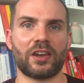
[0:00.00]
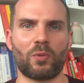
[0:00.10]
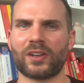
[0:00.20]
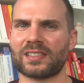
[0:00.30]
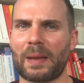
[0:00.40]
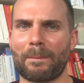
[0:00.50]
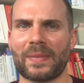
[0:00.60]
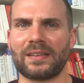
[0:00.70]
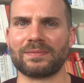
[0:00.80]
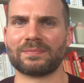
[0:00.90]
Now what does that
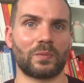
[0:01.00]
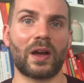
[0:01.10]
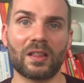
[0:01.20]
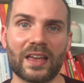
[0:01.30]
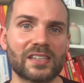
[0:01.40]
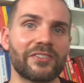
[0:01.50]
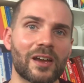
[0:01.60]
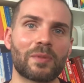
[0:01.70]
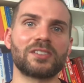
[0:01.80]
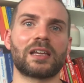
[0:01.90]
mean? Well, it's very
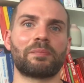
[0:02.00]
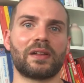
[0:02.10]
much like